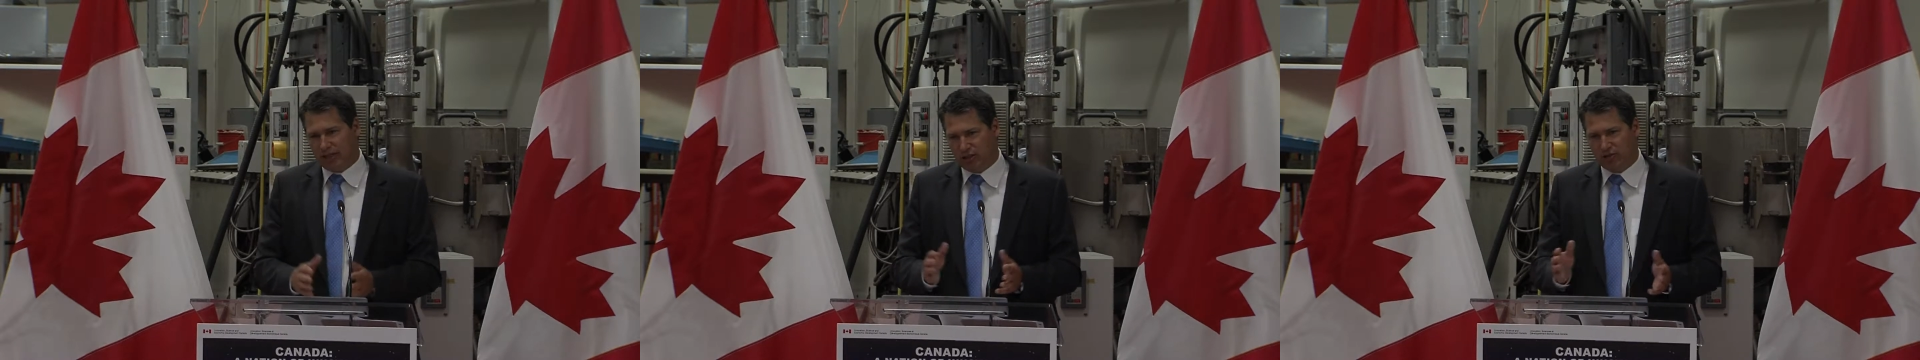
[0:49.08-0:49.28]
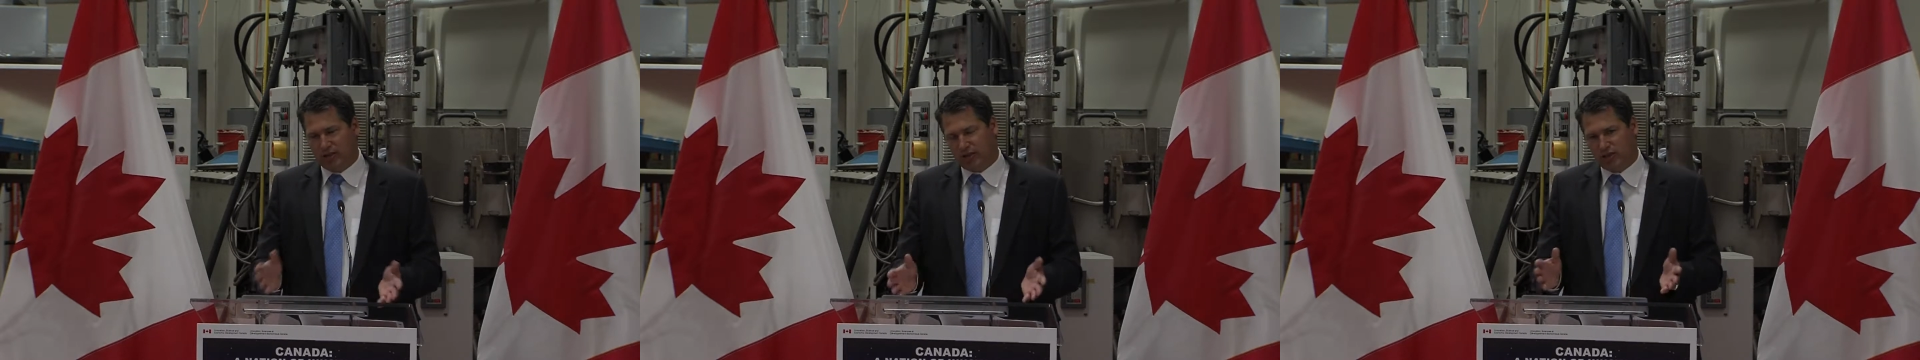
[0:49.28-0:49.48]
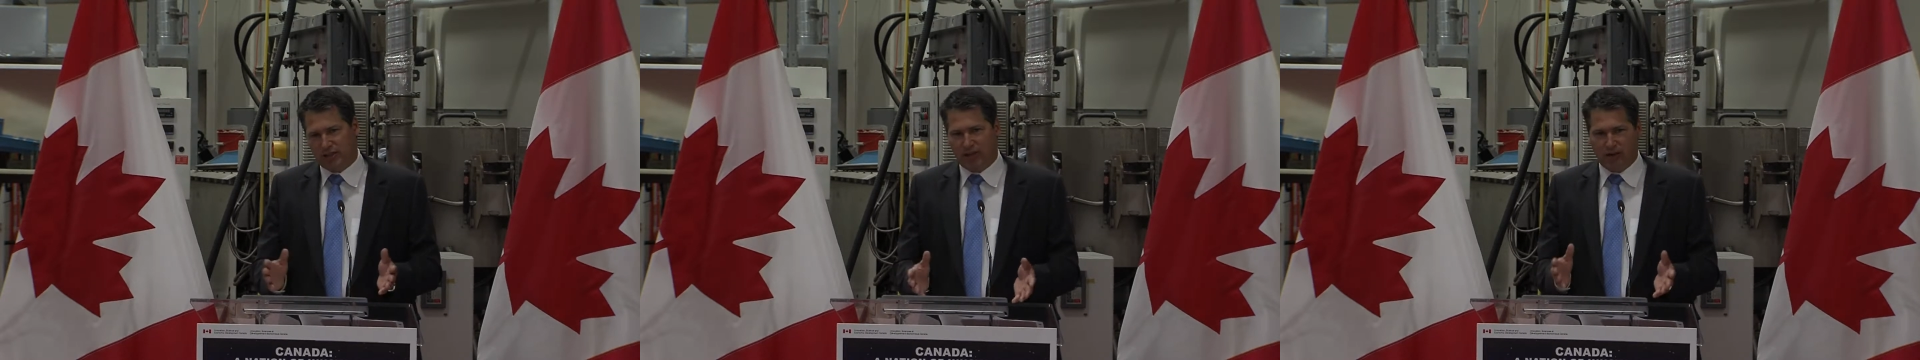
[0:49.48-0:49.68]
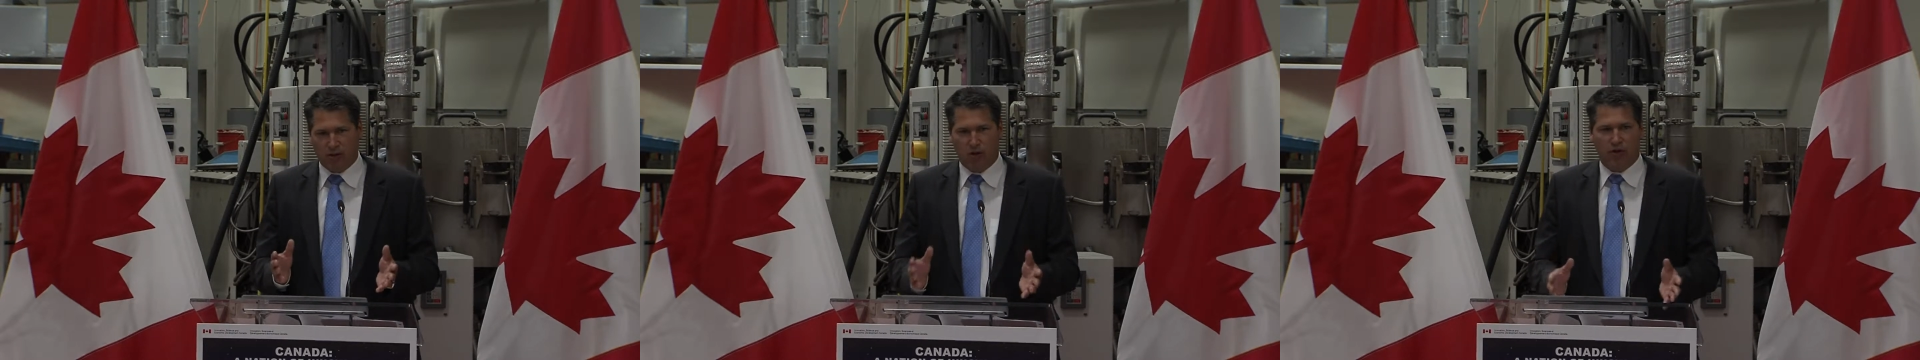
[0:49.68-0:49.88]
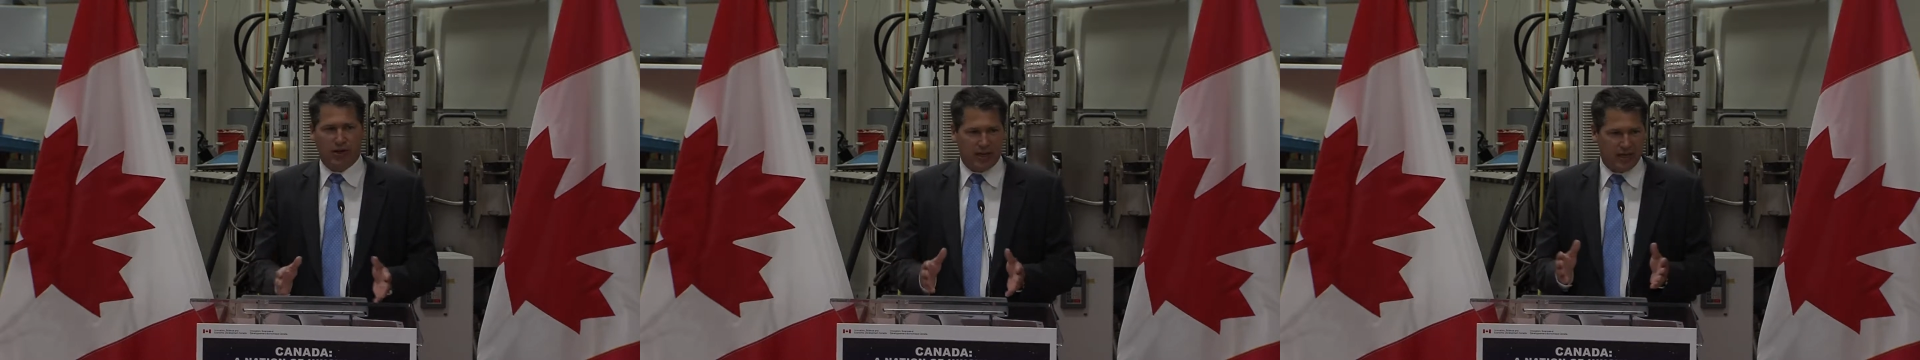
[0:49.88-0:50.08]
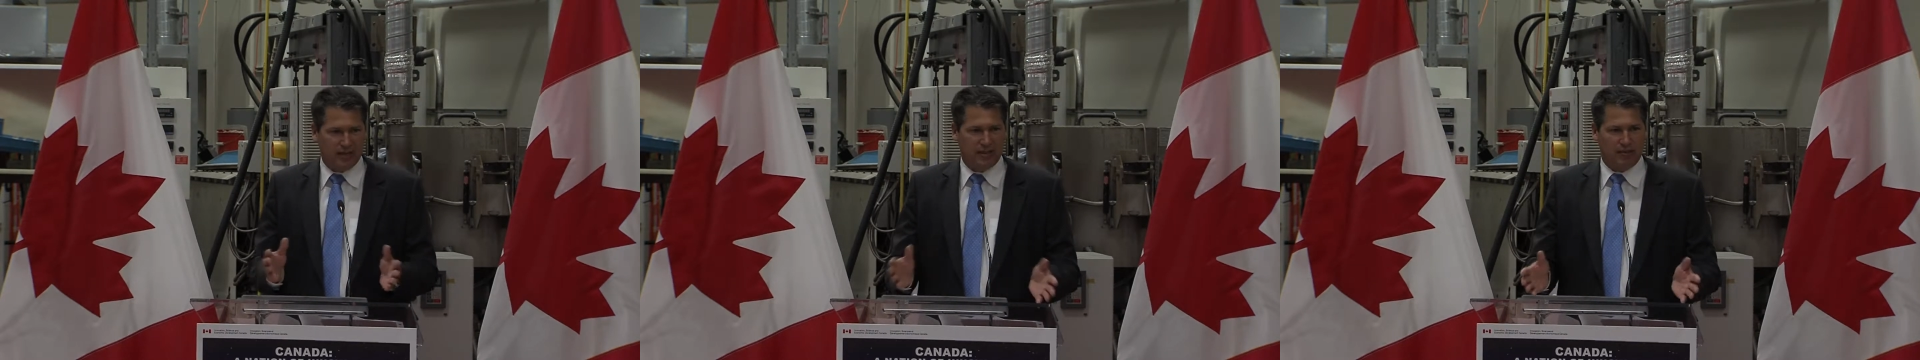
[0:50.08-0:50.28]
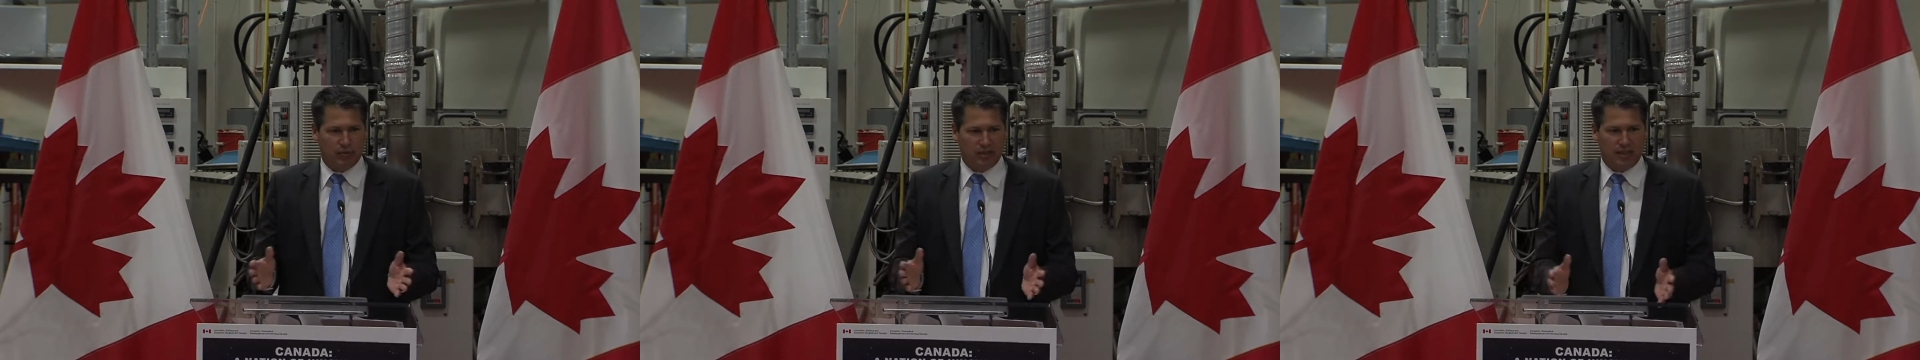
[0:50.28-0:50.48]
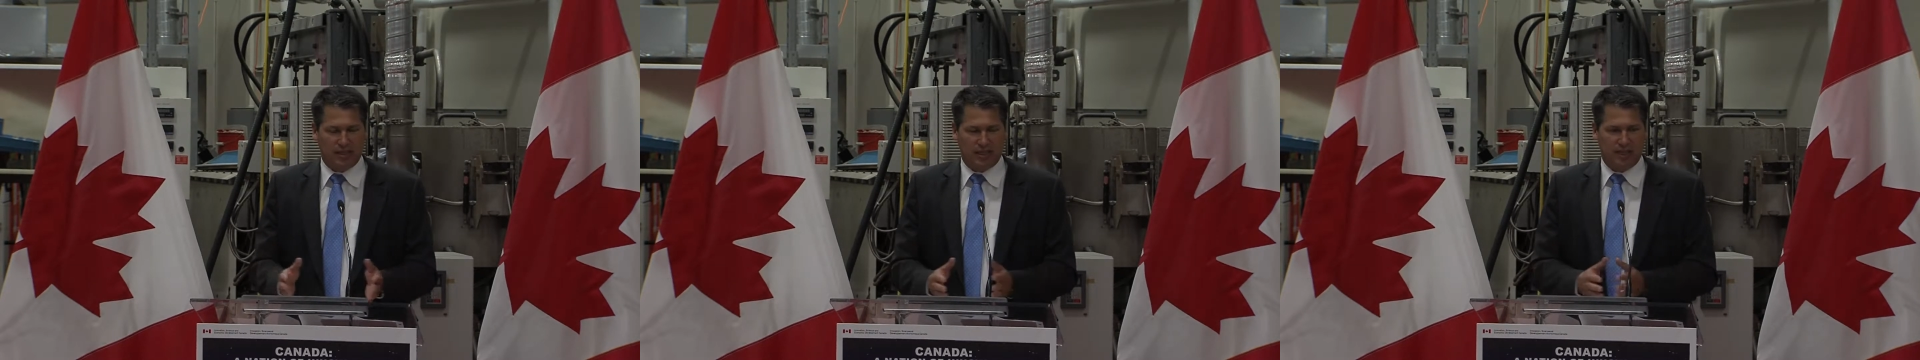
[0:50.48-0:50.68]
and I should say only, it
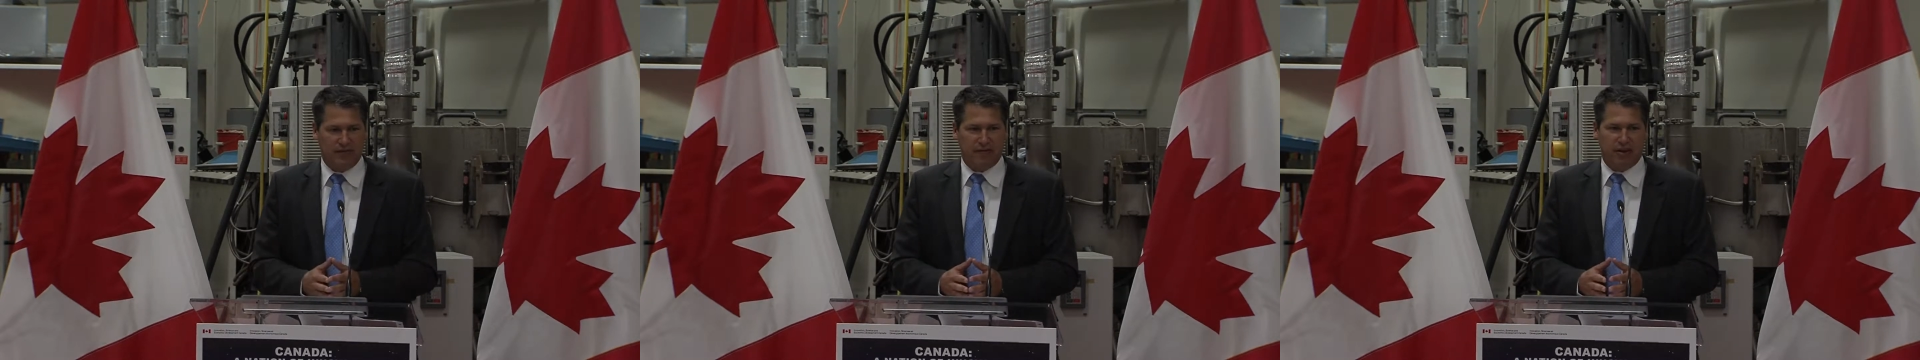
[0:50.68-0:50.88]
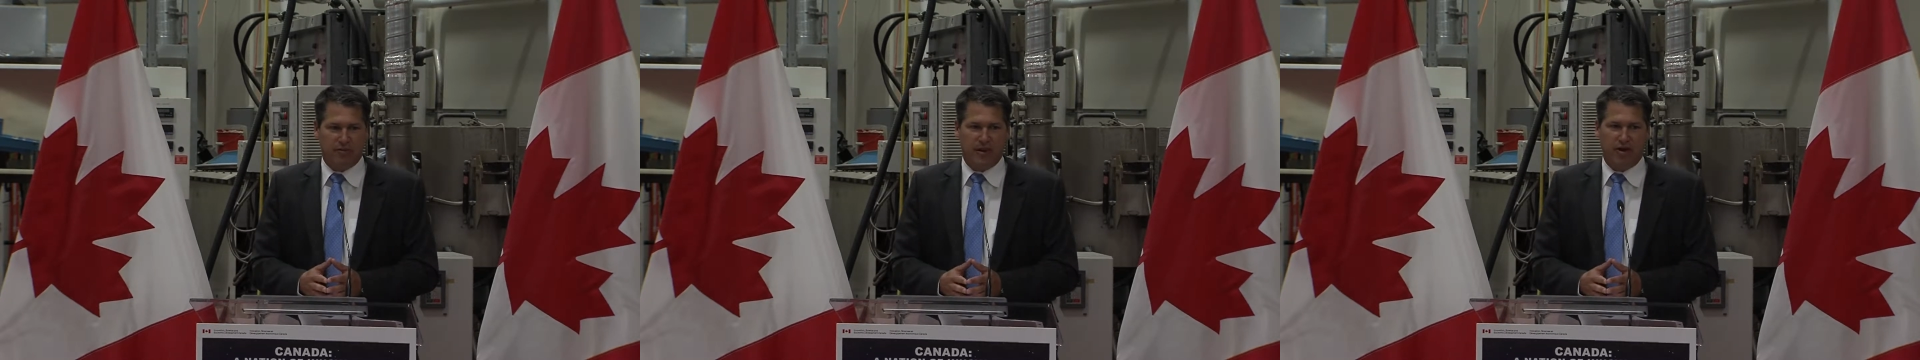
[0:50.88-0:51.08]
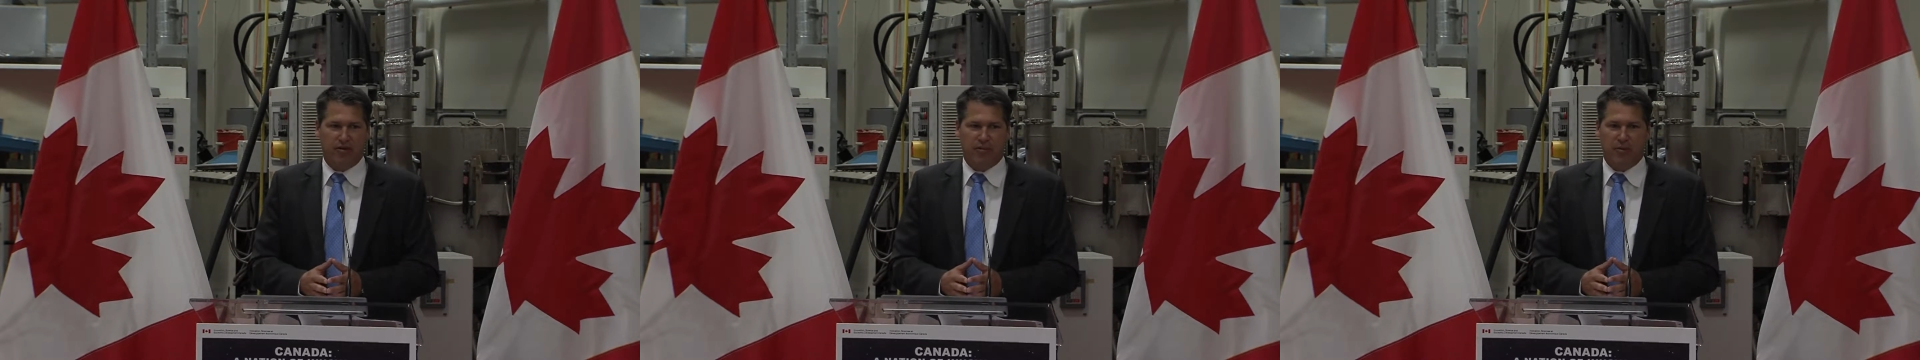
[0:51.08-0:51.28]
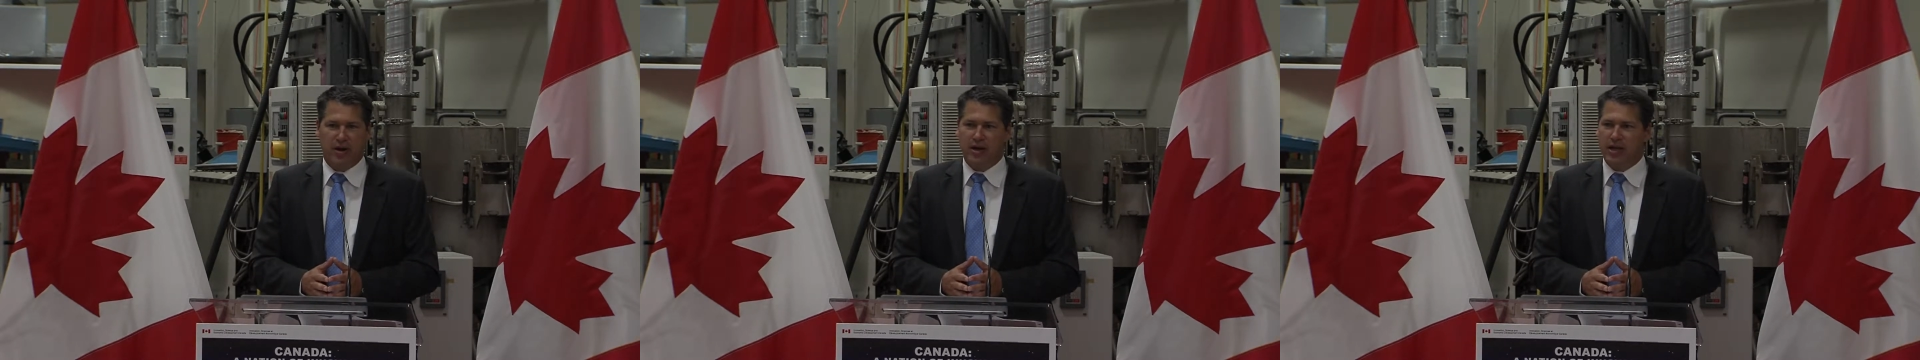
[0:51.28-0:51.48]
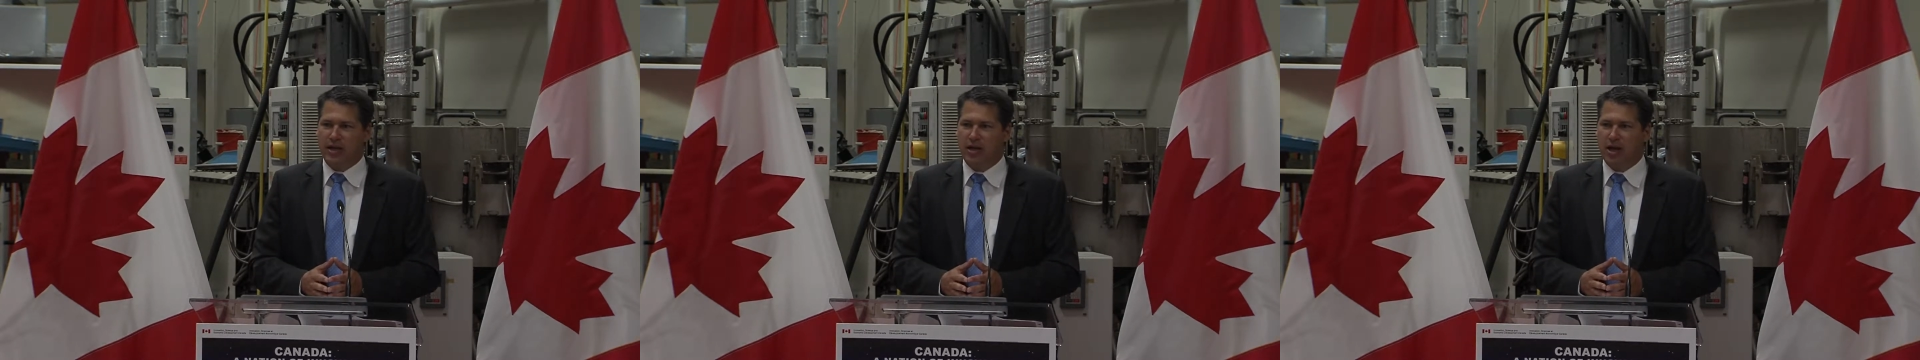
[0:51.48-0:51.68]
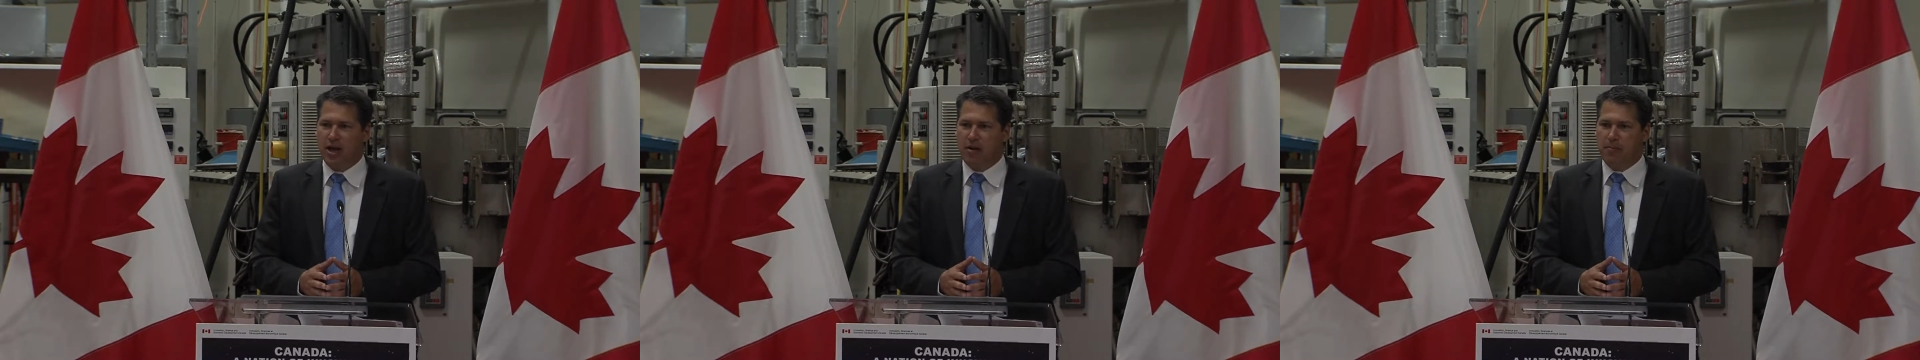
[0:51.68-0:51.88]
was a significant amount of money,